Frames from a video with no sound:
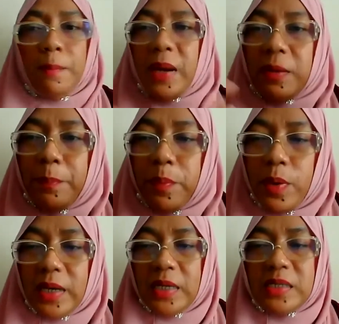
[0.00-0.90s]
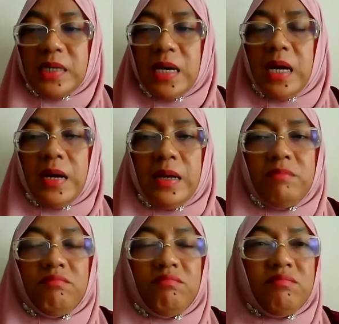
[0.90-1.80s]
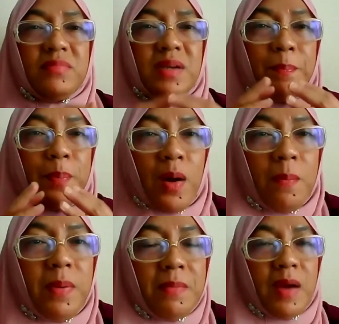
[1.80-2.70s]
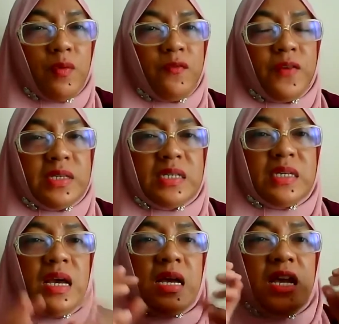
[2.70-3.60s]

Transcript: but the point is the problem that we face is